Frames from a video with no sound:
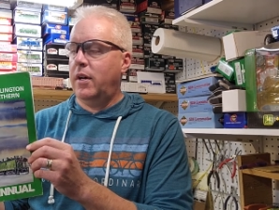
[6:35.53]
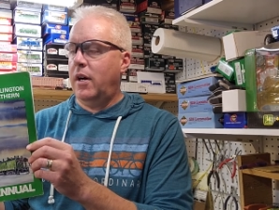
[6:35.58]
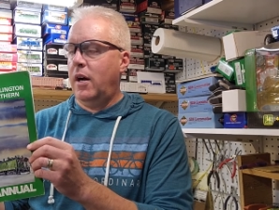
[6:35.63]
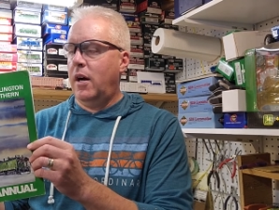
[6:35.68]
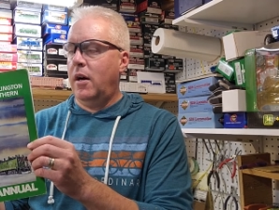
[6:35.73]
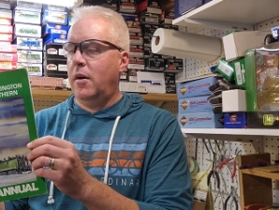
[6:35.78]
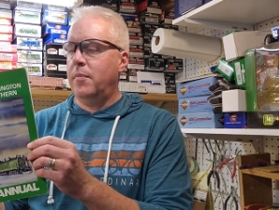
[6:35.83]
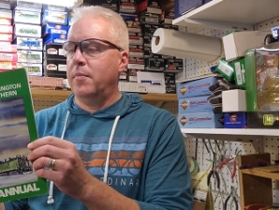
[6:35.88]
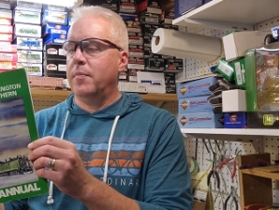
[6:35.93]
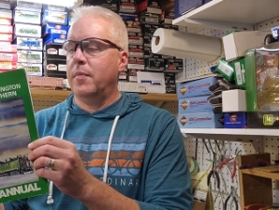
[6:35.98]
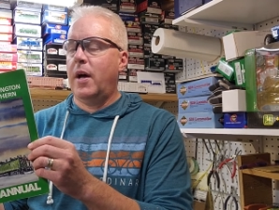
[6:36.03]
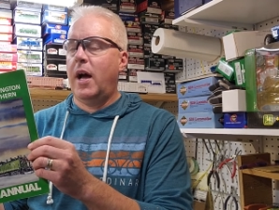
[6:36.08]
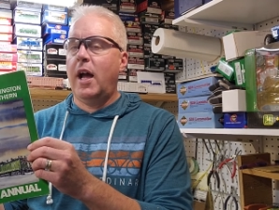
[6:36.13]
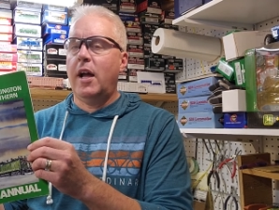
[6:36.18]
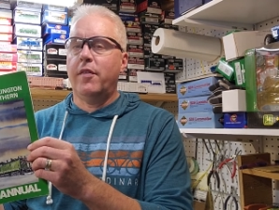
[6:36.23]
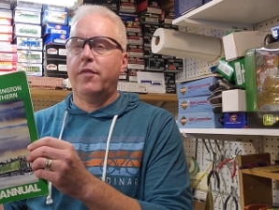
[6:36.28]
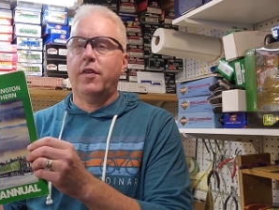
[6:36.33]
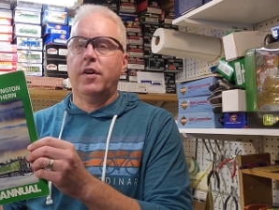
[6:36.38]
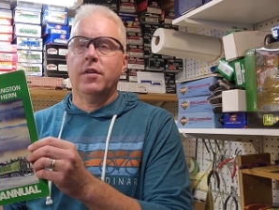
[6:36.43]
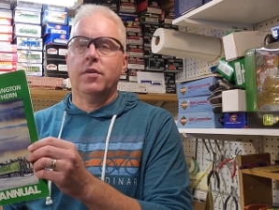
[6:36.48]
Um, I
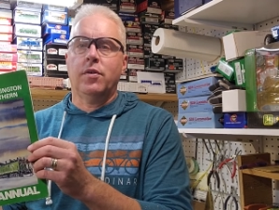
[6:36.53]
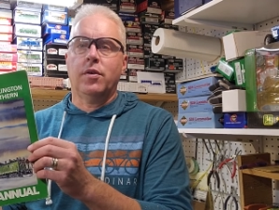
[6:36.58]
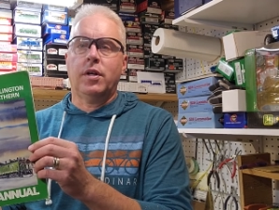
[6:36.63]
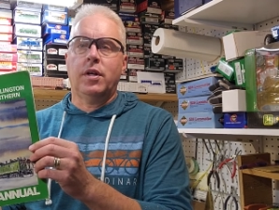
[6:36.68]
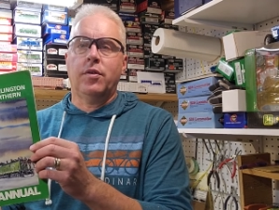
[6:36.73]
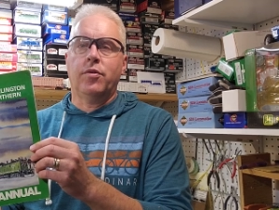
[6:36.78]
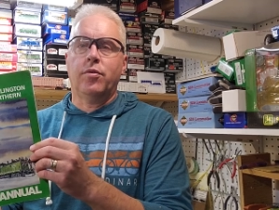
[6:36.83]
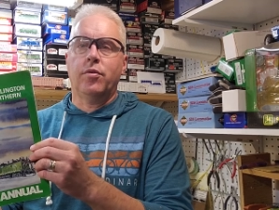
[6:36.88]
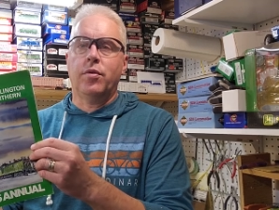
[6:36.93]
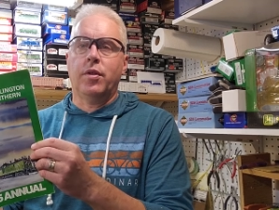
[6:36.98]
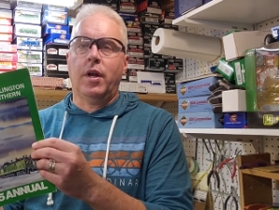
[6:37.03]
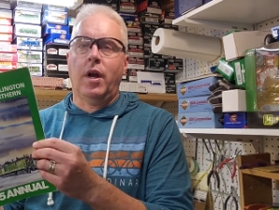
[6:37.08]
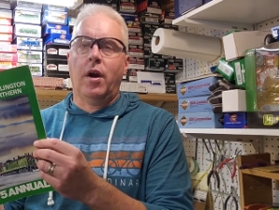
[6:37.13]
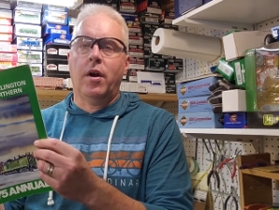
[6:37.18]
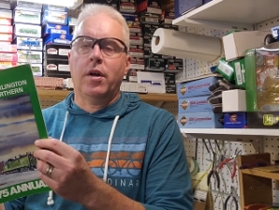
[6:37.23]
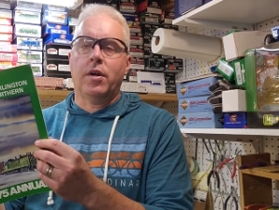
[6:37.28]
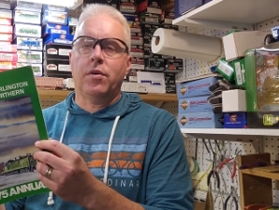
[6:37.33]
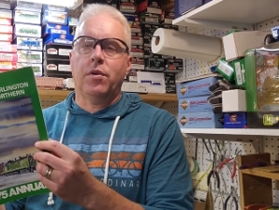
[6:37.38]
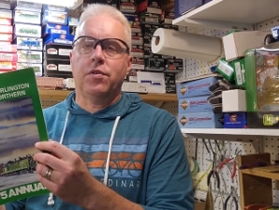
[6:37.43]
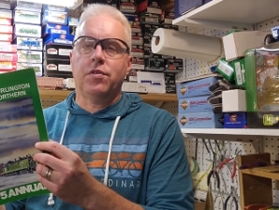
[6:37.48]
have fun looking through the
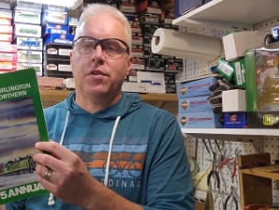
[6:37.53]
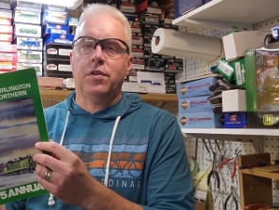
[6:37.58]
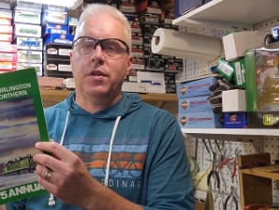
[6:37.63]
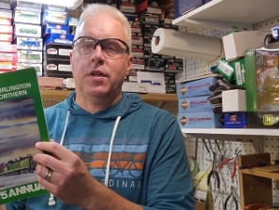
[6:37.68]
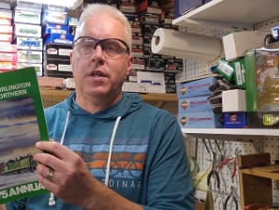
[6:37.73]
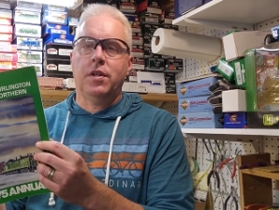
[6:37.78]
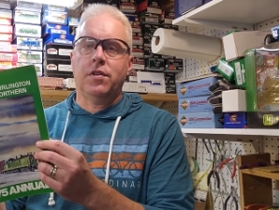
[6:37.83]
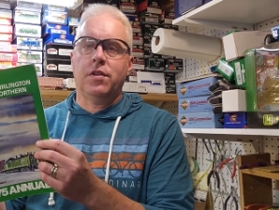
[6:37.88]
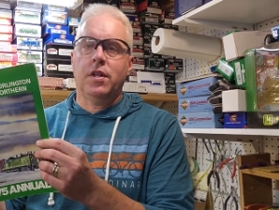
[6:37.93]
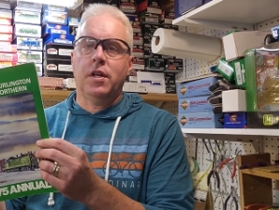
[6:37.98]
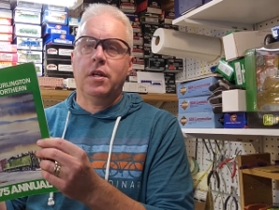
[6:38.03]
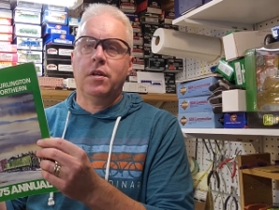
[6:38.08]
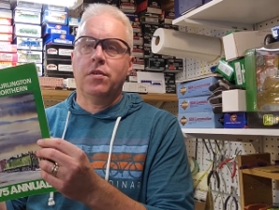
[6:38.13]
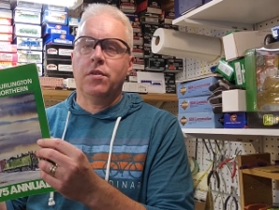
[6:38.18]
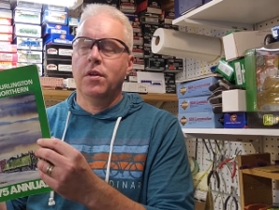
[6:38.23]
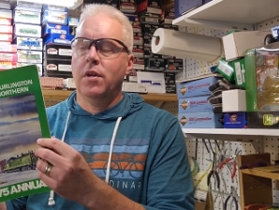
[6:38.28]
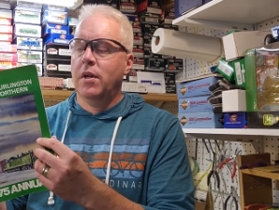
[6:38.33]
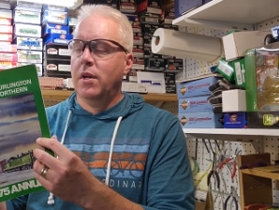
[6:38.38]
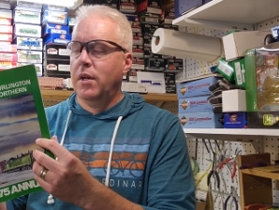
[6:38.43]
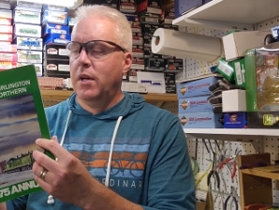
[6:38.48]
articles in these things.